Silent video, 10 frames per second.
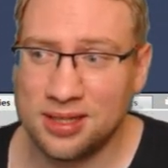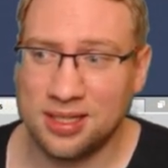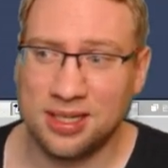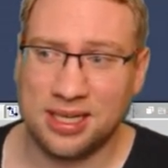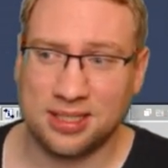
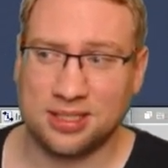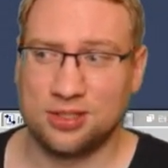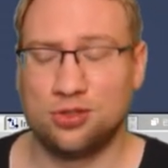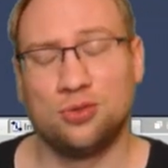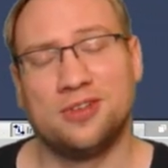The
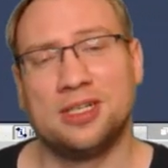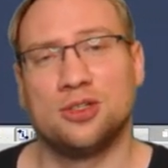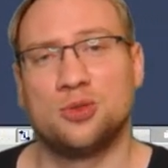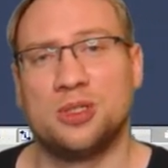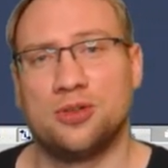last two
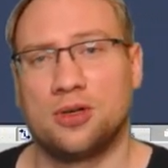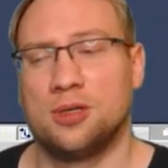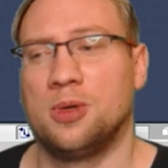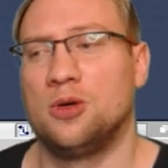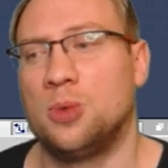videos we talked
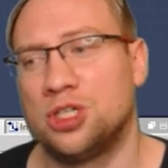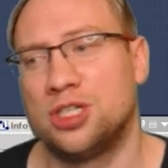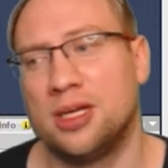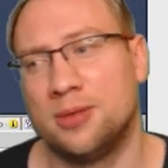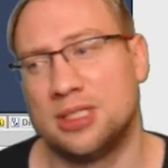about watch
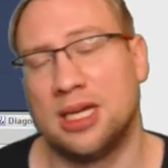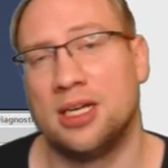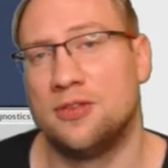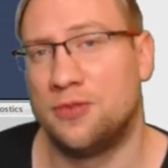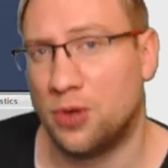tables
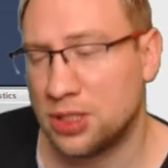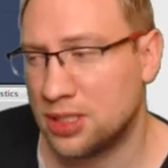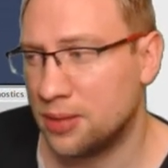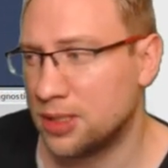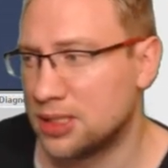and force
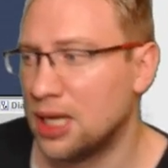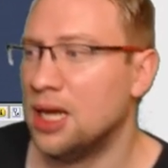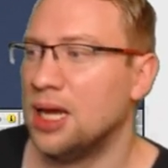tables,